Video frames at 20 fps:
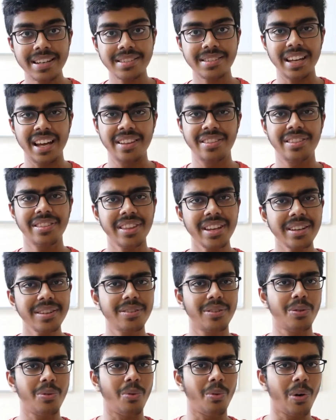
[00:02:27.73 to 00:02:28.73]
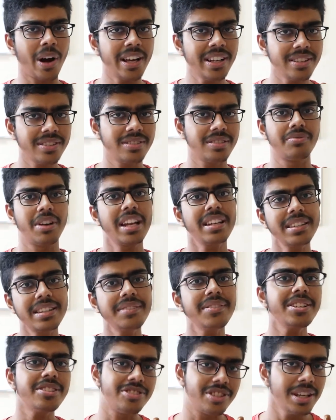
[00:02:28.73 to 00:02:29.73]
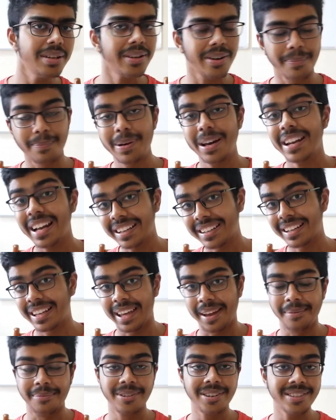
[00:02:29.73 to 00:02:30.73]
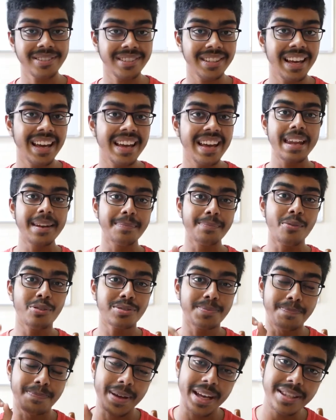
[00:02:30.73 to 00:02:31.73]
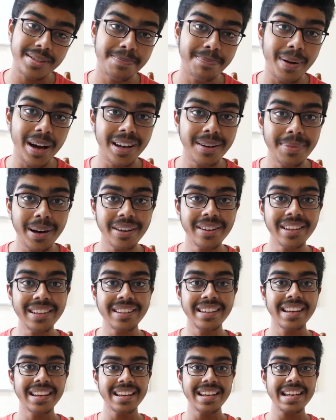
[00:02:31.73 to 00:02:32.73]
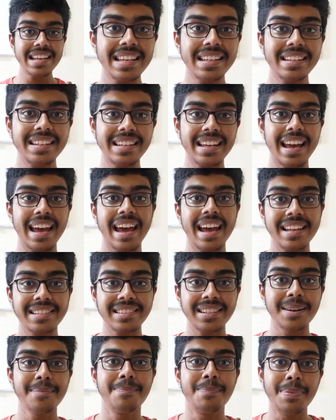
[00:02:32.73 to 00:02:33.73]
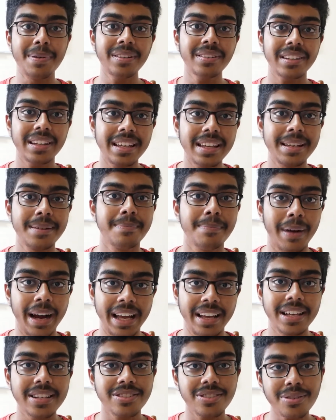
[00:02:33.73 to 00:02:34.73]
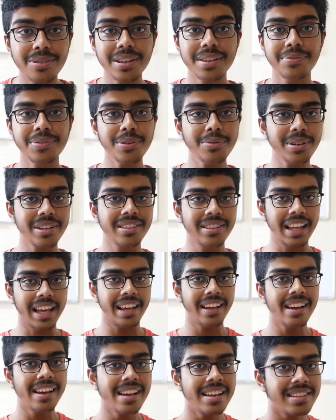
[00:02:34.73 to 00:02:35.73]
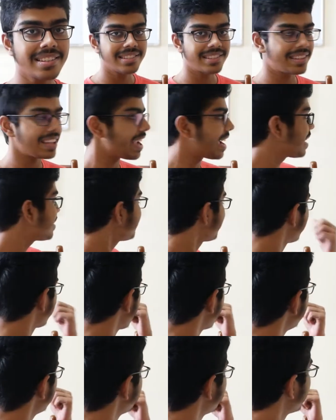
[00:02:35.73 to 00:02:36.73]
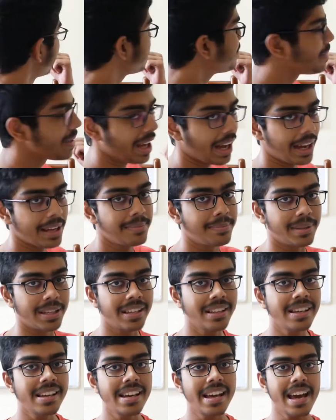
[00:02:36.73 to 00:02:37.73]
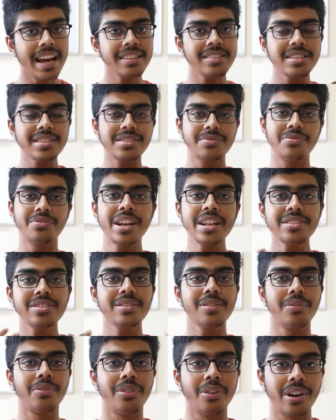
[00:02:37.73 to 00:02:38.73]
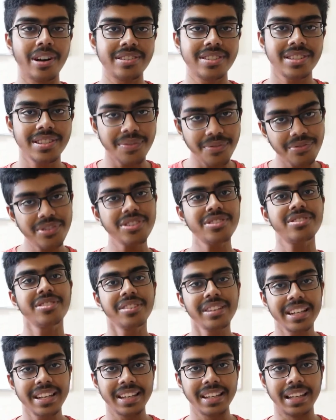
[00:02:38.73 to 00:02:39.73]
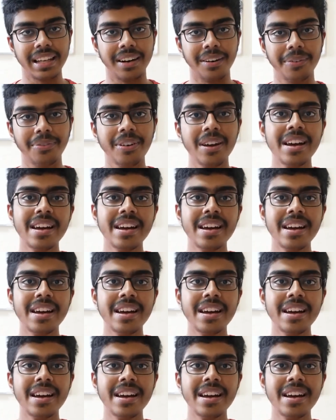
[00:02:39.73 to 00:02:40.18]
it's, I think, quite relatively cheap compared to other cameras. And the most best part about it, it has a built-in mic. So if you were to like stand right here behind me and just raise your voice sufficiently enough,